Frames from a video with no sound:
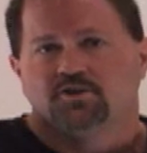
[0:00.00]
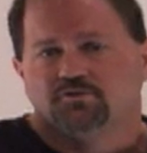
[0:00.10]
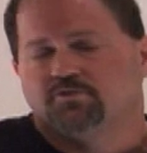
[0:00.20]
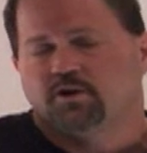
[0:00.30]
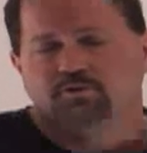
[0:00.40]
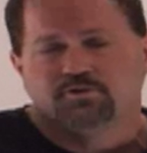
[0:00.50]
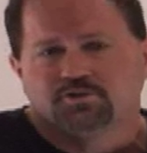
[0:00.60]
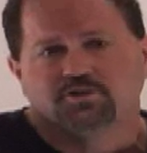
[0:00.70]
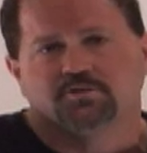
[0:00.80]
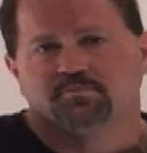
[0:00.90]
you
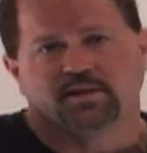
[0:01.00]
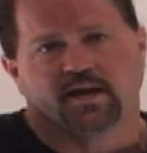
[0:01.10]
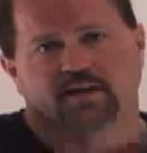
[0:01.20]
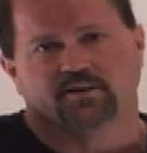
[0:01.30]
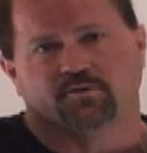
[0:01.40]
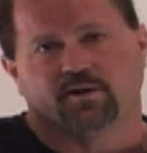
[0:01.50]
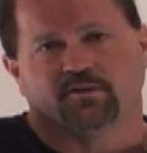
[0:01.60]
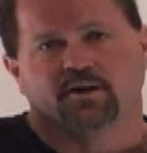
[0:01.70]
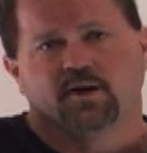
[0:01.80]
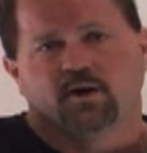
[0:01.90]
shouldn't be hanging
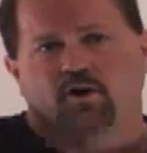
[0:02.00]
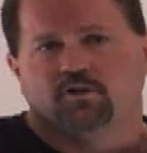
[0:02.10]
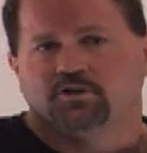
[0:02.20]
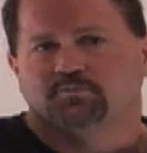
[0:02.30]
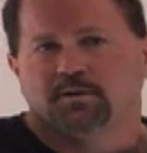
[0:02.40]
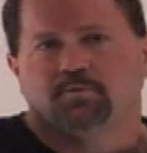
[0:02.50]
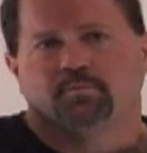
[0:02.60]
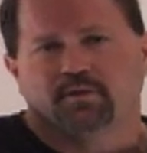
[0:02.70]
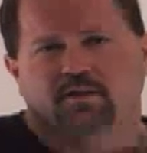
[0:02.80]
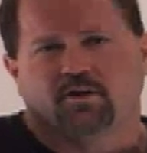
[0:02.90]
around. Are those people,
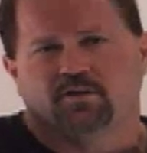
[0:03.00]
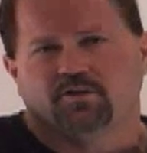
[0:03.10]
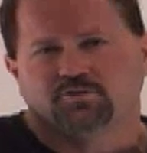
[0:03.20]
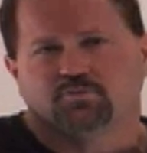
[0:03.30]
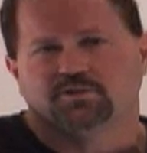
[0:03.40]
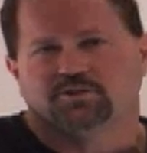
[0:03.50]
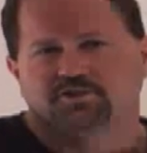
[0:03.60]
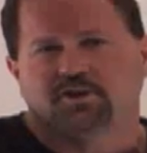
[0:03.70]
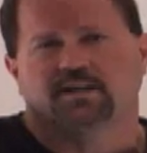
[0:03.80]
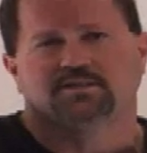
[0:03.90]
are those ones that
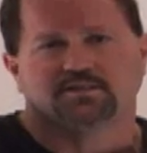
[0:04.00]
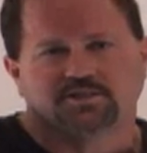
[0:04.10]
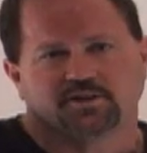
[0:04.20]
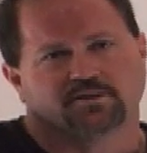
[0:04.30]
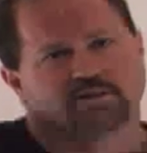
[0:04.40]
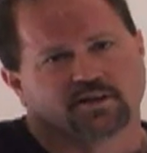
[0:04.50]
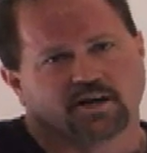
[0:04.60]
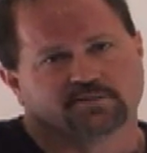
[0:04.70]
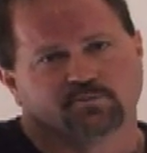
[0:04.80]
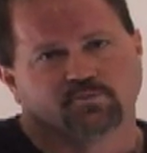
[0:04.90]
you're actually sharing the
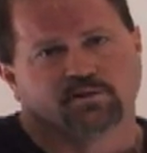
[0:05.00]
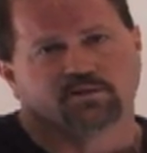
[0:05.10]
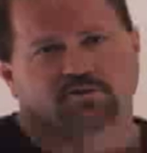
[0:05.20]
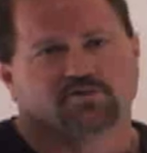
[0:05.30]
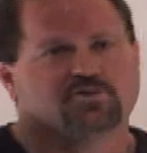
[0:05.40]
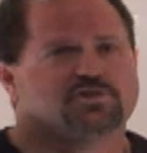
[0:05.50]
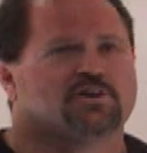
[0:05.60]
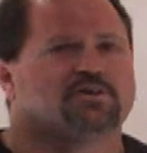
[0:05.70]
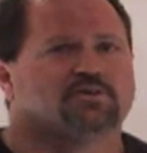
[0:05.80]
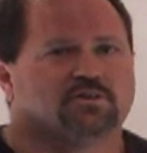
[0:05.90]
gospel with? Are you
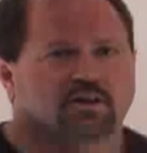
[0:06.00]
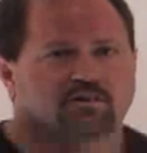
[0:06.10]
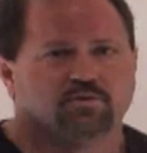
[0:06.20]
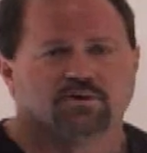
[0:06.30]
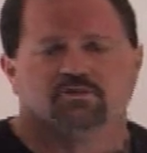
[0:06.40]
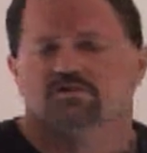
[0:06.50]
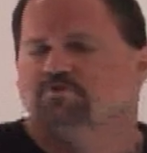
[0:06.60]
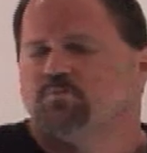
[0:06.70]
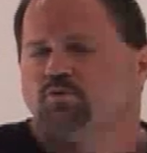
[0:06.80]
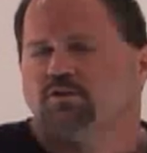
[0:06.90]
sharing your love with? Are
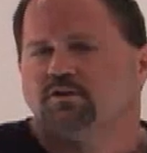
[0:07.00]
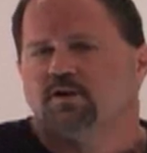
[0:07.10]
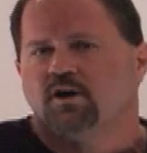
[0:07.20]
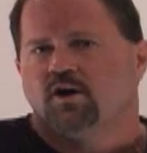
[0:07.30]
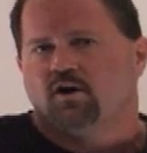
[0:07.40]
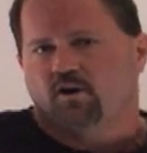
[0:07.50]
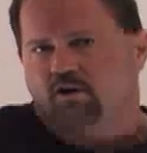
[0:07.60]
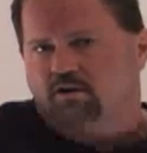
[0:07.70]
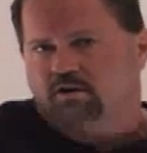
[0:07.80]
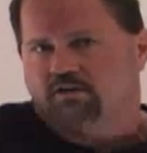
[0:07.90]

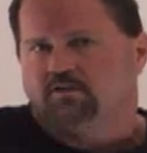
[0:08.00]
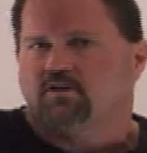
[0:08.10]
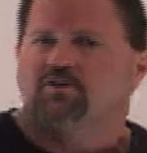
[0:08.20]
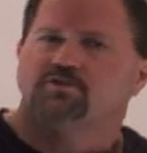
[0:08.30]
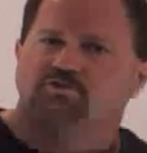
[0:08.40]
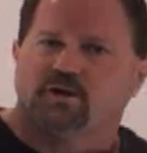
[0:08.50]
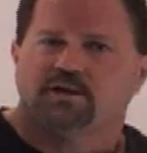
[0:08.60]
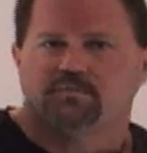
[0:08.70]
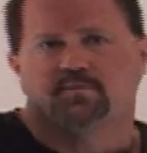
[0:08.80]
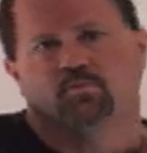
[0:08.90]
you
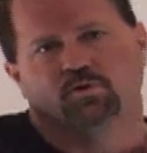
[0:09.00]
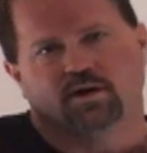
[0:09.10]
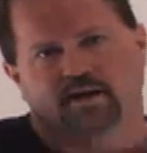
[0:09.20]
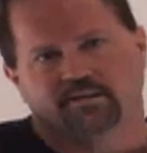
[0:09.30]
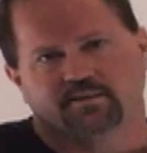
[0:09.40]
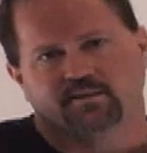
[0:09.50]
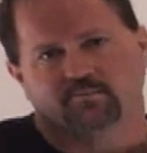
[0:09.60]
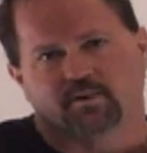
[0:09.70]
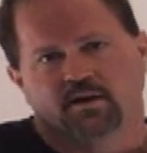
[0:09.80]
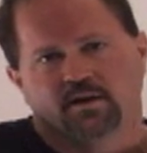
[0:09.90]
trying to be more like them?